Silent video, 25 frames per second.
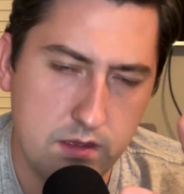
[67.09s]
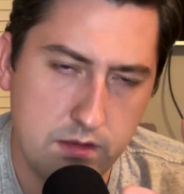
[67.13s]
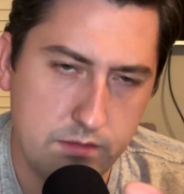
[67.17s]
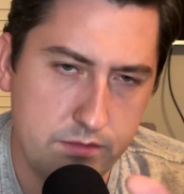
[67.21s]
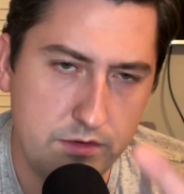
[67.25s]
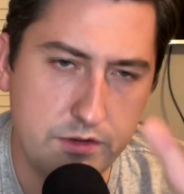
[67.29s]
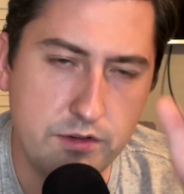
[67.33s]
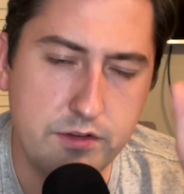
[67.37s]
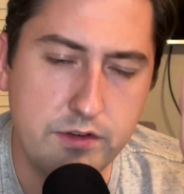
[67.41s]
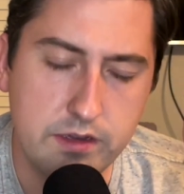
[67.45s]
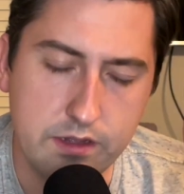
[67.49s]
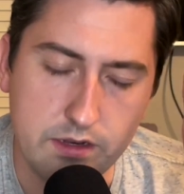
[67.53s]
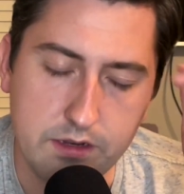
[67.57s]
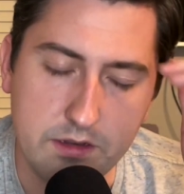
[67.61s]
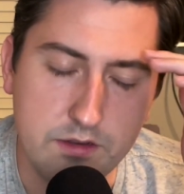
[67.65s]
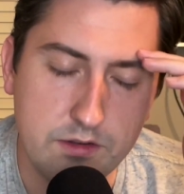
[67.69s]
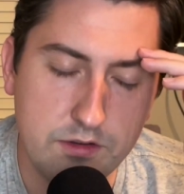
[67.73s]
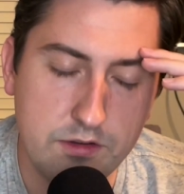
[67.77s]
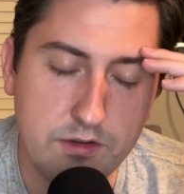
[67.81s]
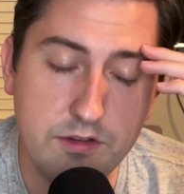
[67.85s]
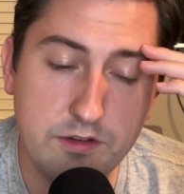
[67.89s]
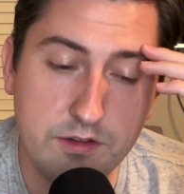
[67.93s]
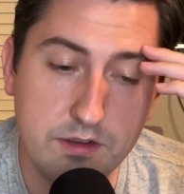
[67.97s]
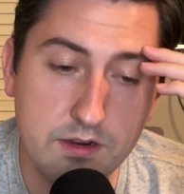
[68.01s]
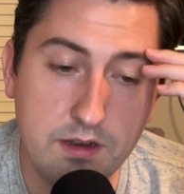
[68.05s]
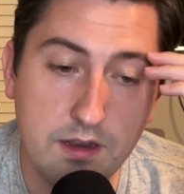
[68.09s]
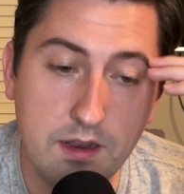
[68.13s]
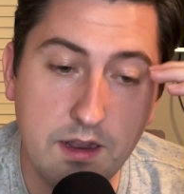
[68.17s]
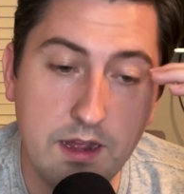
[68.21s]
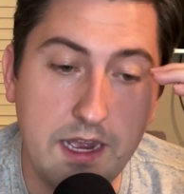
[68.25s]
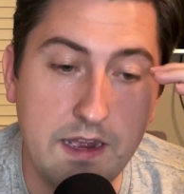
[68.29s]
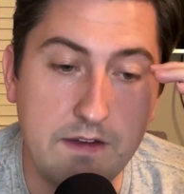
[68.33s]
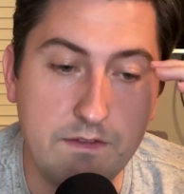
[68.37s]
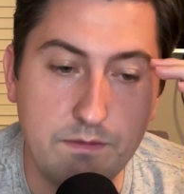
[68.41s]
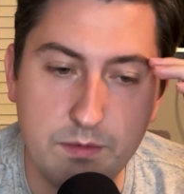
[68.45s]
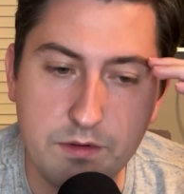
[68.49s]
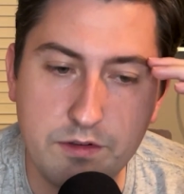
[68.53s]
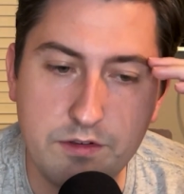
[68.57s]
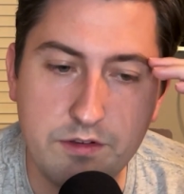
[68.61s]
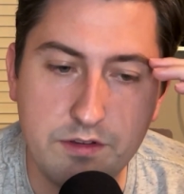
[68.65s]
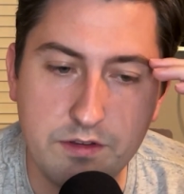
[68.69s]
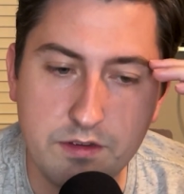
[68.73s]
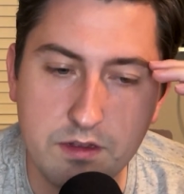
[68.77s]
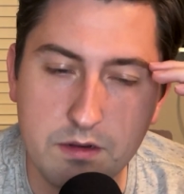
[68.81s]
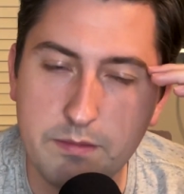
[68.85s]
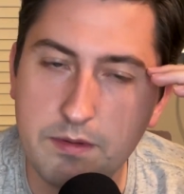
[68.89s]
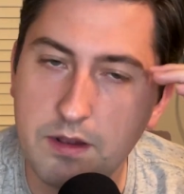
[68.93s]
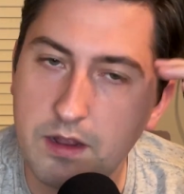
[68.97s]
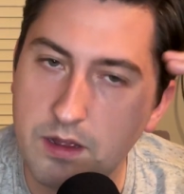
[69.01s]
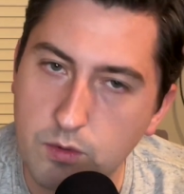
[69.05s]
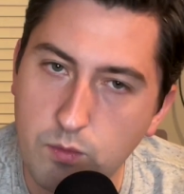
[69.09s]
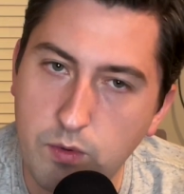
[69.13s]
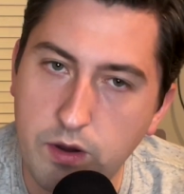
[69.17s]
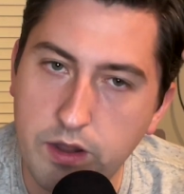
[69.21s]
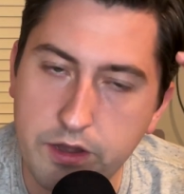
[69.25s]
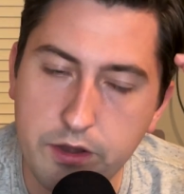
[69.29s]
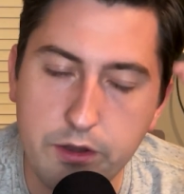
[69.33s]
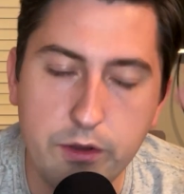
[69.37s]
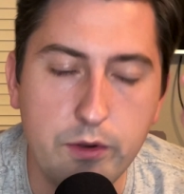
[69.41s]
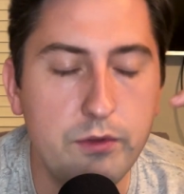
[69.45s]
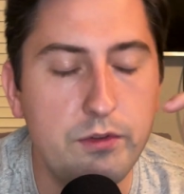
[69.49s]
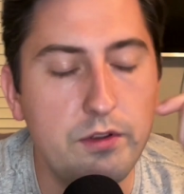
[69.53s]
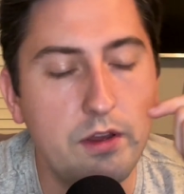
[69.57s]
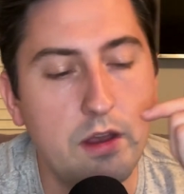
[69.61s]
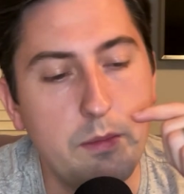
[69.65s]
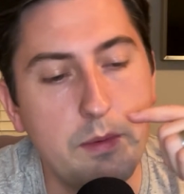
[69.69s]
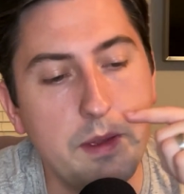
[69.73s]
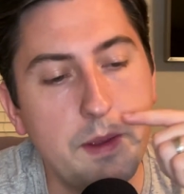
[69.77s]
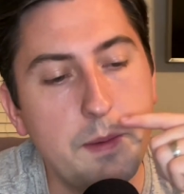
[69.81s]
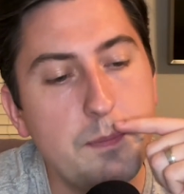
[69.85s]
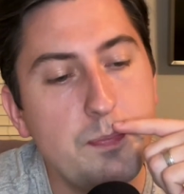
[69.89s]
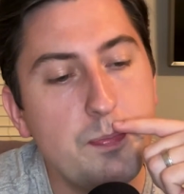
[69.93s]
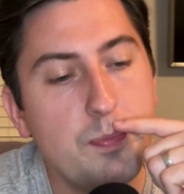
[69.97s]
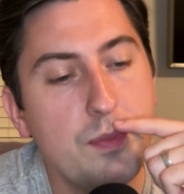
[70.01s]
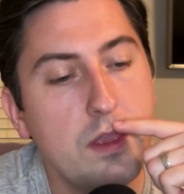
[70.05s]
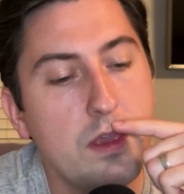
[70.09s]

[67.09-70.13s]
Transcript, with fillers: Just kidding. She's going to laugh, but she's going to be like, why didn't you tell me?